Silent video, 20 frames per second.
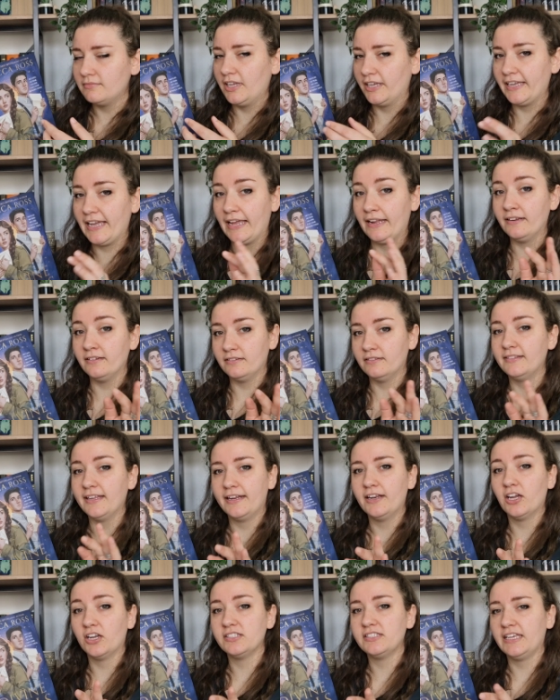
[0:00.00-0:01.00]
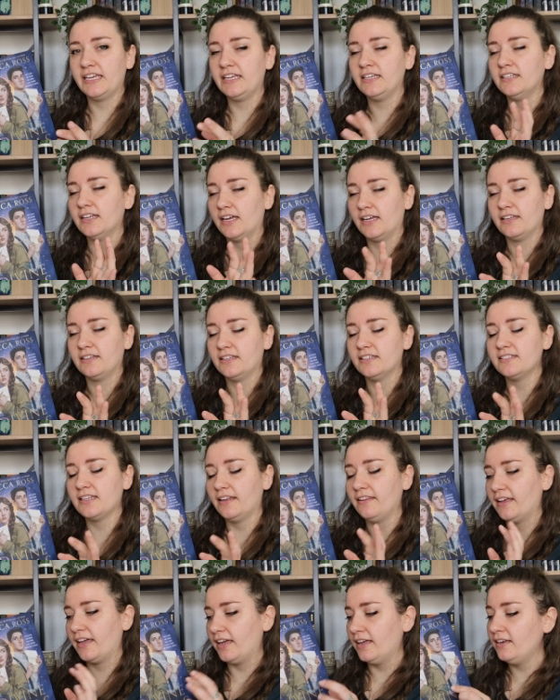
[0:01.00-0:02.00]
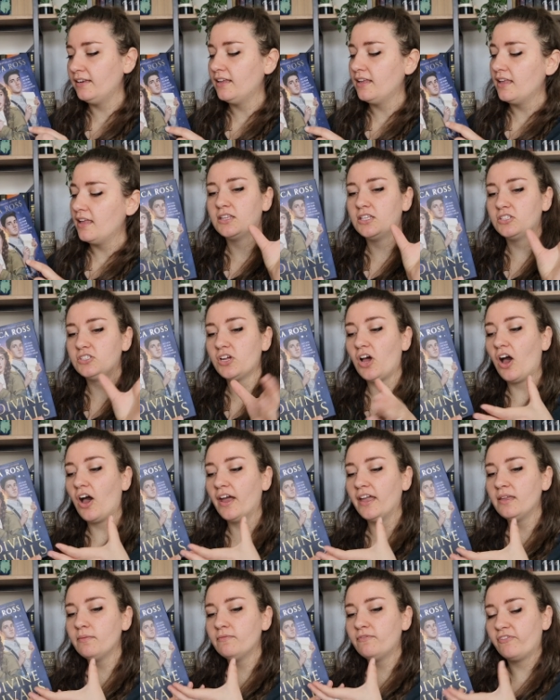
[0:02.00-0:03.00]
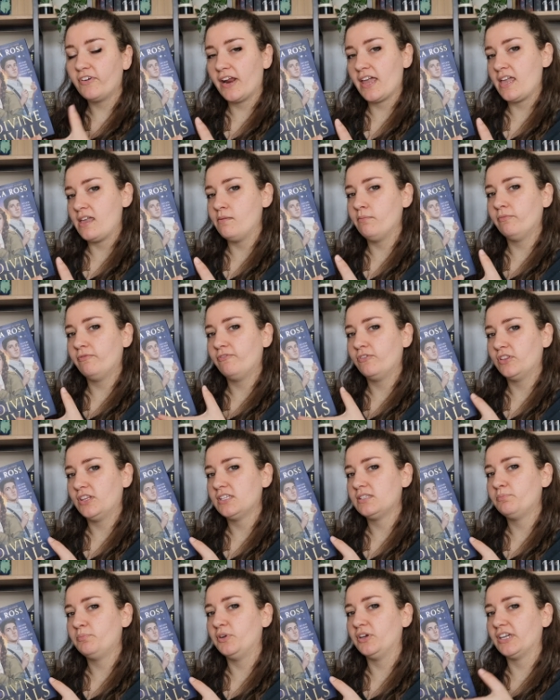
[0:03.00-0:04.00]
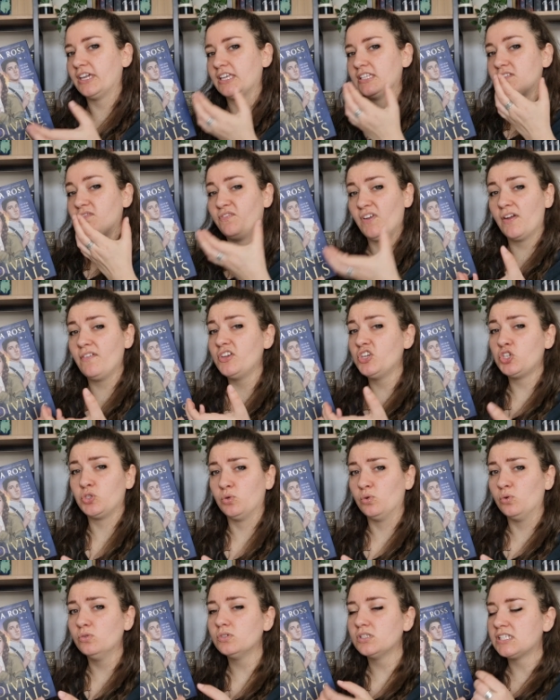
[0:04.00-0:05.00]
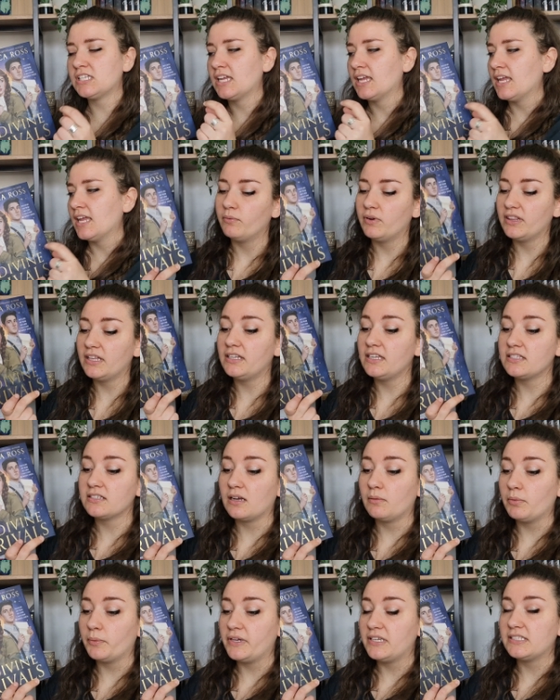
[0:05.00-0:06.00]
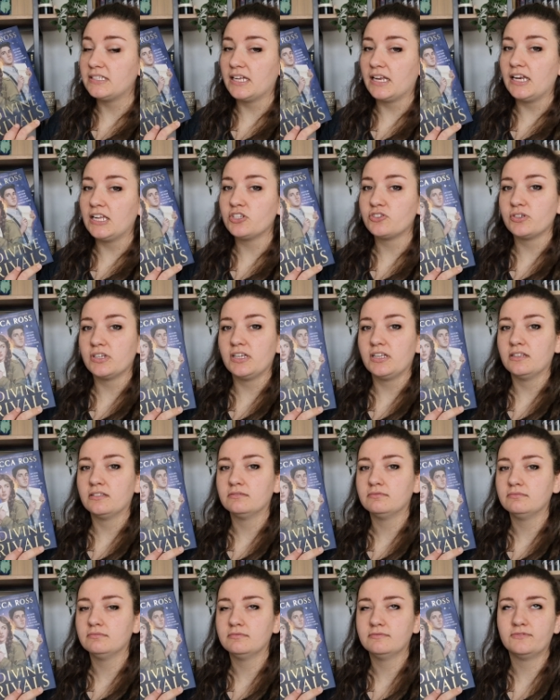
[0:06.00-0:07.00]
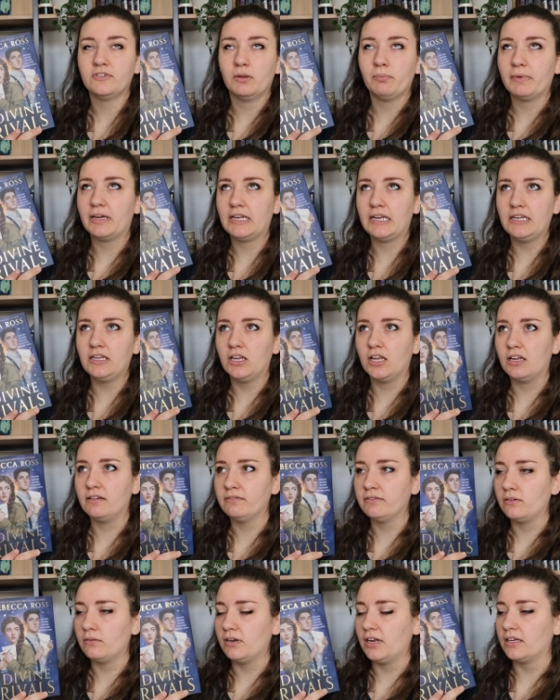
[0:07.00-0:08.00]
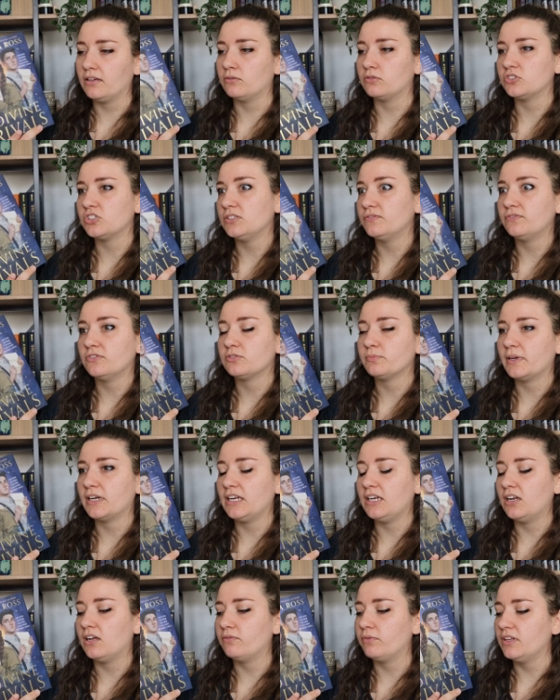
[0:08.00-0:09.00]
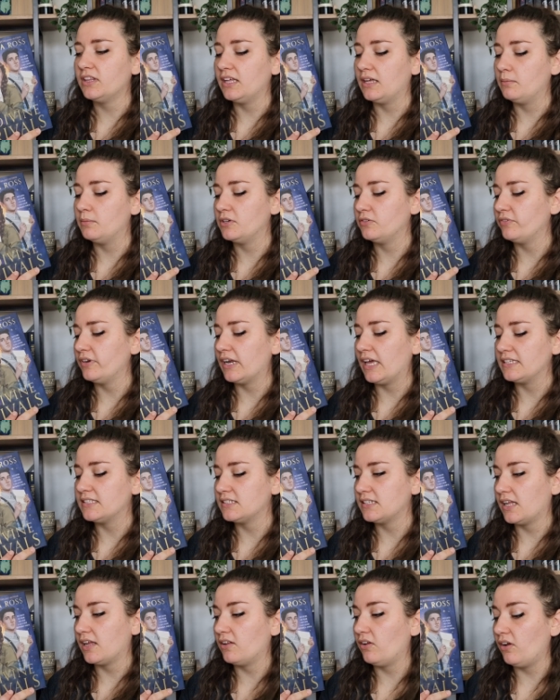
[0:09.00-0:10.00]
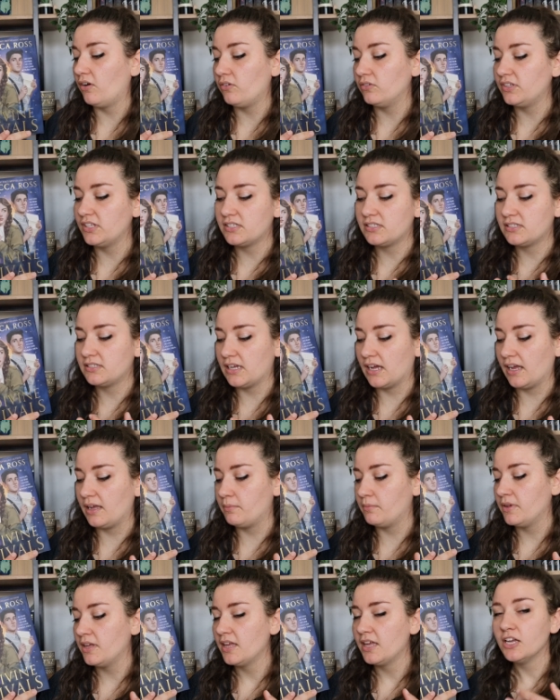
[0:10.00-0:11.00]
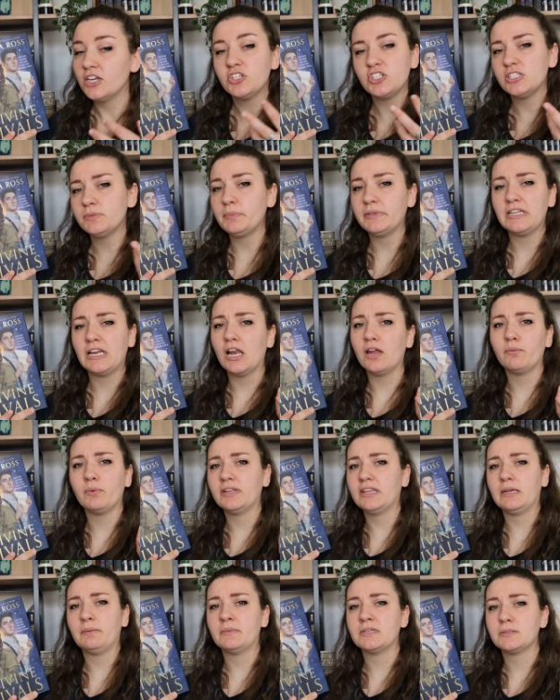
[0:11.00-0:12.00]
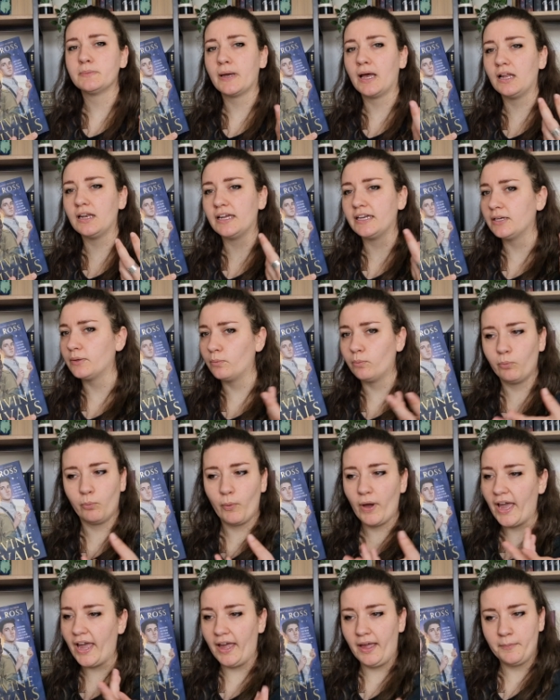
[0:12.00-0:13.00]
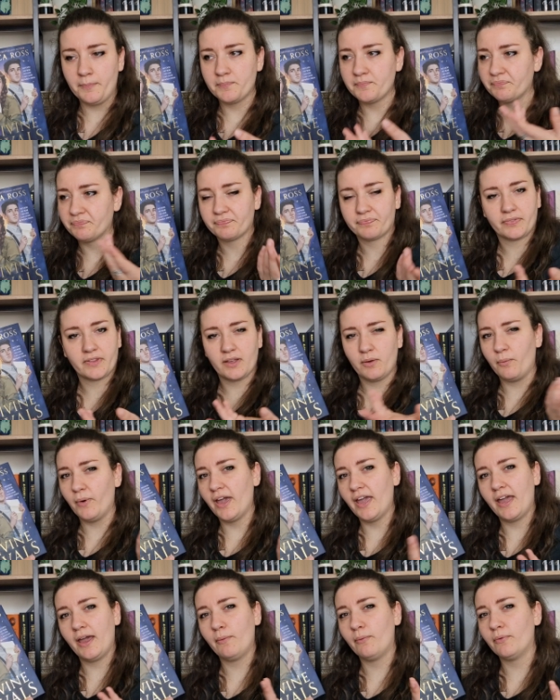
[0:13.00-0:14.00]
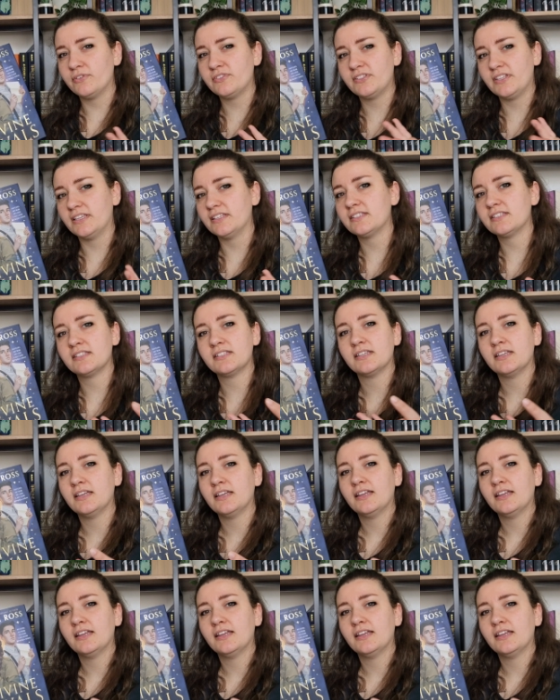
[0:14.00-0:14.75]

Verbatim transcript: again they're 19 i understand that the time frame for this book is very short within this couple weeks they literally fall madly in love or like well she falls madly in love with him and realizes that all this time she's been in love with him as well like where where was this